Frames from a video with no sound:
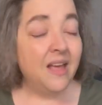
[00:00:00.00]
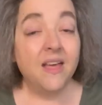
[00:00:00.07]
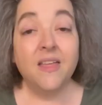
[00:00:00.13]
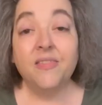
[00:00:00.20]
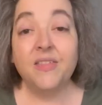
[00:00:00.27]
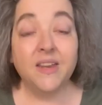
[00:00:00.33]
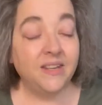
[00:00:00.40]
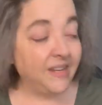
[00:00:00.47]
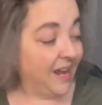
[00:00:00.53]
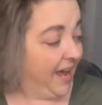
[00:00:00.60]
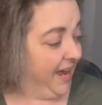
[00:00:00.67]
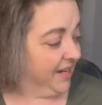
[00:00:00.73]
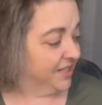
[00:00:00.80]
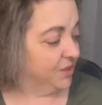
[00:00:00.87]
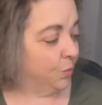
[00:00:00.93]
The
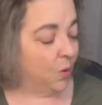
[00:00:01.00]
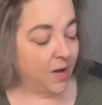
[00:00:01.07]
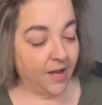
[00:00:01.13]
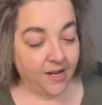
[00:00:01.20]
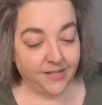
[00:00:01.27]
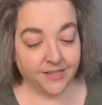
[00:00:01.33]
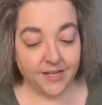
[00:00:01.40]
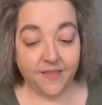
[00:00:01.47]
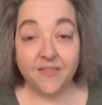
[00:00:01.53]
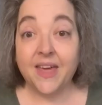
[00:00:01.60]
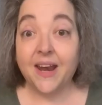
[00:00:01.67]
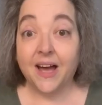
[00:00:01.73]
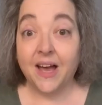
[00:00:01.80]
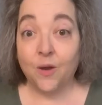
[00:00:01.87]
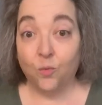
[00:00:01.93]
next ones that
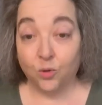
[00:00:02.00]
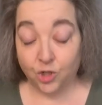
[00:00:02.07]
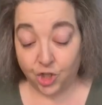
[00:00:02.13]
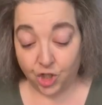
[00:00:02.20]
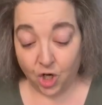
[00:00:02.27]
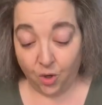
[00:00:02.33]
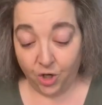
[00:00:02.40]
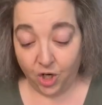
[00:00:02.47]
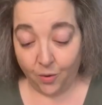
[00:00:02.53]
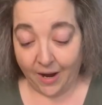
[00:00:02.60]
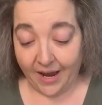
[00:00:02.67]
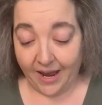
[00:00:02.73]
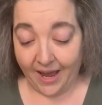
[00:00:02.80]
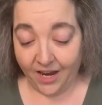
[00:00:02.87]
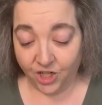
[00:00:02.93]
I will show you, I
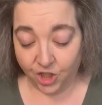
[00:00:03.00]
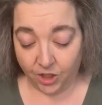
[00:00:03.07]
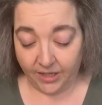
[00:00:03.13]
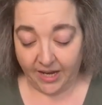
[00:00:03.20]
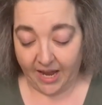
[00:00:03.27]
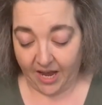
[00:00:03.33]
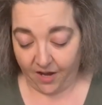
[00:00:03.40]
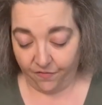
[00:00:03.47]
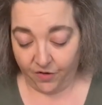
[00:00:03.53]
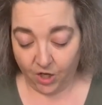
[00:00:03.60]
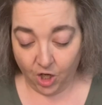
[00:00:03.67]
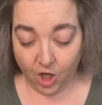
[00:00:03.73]
actually have